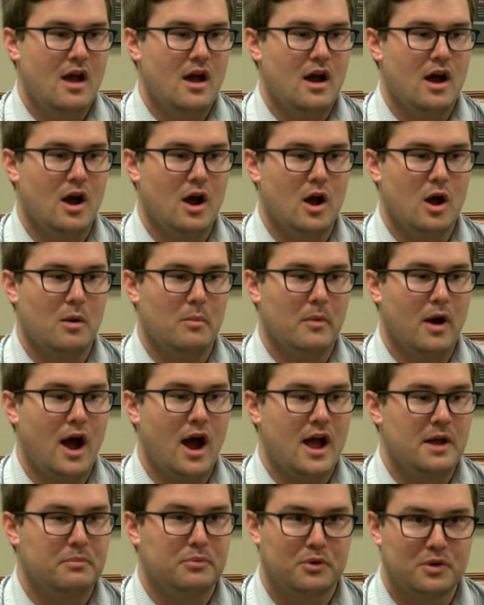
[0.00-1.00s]
Um,
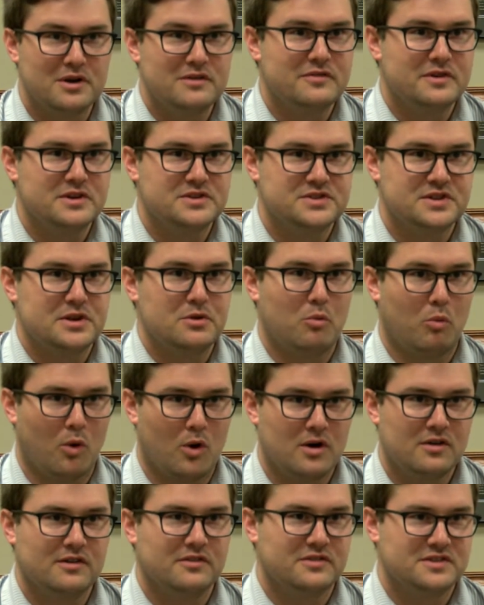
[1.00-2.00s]
I previously
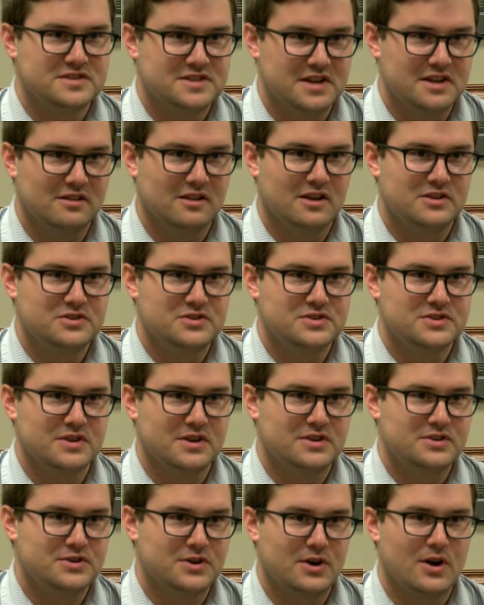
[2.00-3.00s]
worked at the state
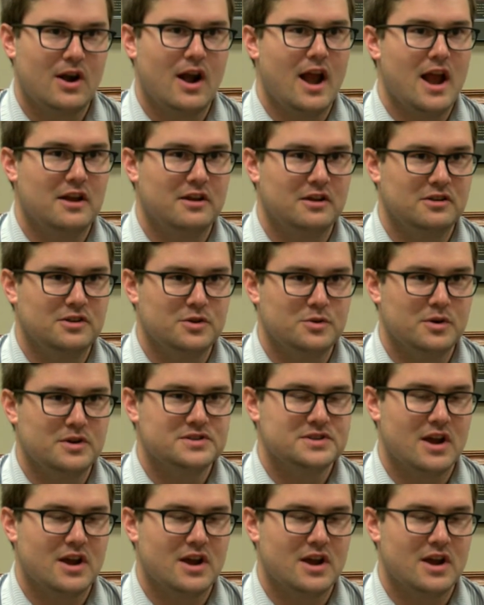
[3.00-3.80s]
legislature and in U.S.